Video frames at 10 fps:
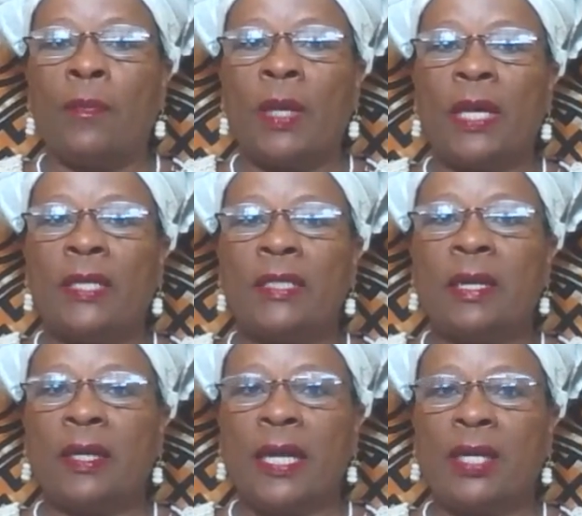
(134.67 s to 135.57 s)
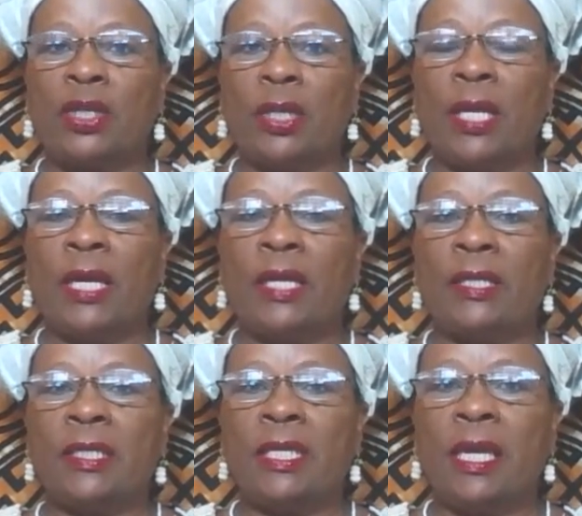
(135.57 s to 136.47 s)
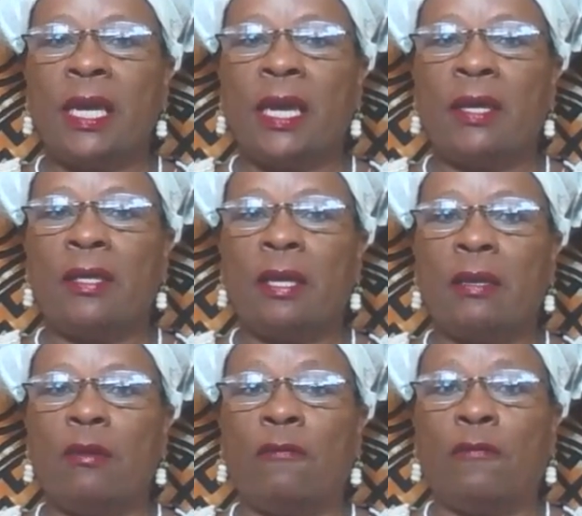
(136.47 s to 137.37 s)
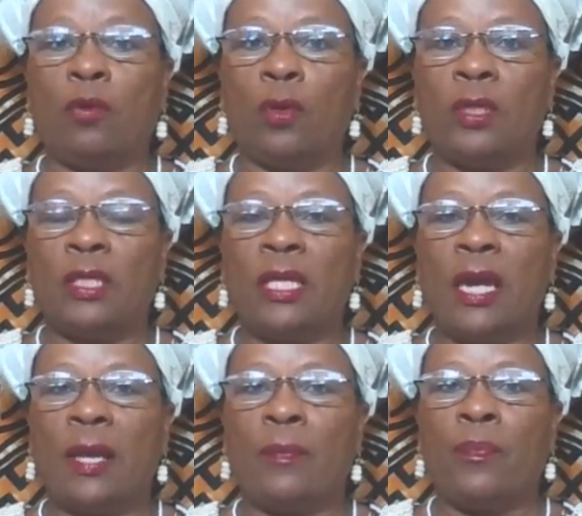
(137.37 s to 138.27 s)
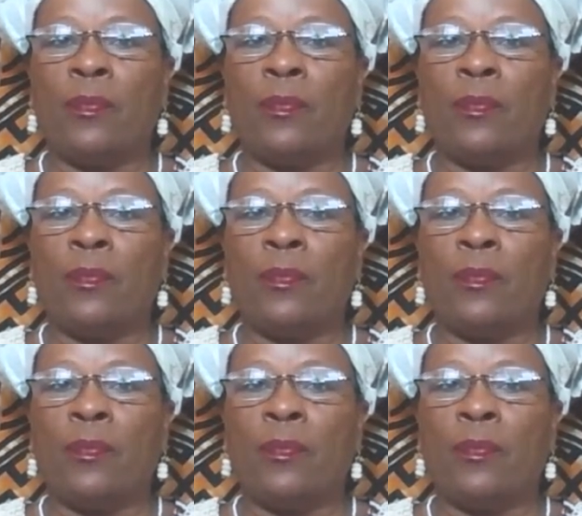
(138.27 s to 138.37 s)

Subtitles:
It is the connection. It is the force that